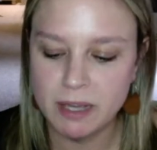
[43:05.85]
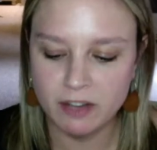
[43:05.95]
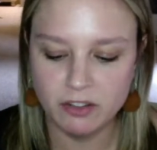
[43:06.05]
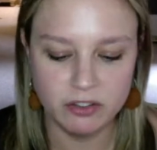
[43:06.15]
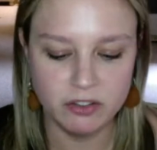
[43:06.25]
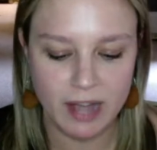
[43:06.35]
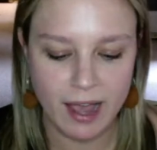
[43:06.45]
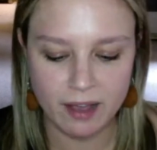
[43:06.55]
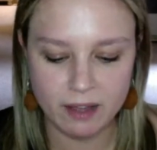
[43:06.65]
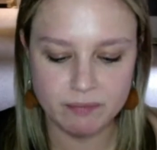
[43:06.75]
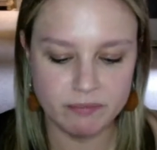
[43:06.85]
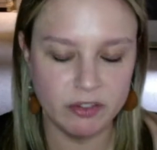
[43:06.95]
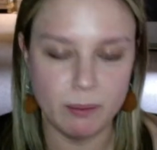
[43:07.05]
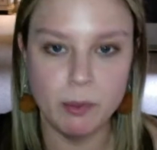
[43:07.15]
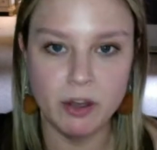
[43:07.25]
I just stack
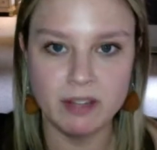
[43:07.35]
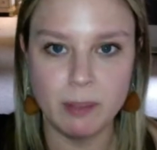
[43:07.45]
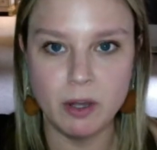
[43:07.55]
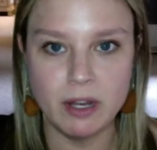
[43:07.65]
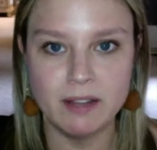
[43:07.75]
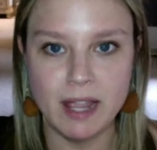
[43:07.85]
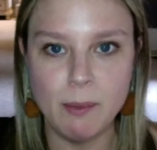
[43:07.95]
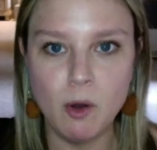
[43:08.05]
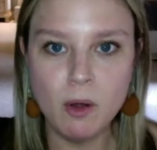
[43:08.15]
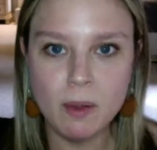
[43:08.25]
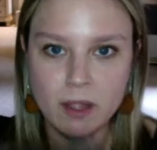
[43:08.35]
some books up on a table,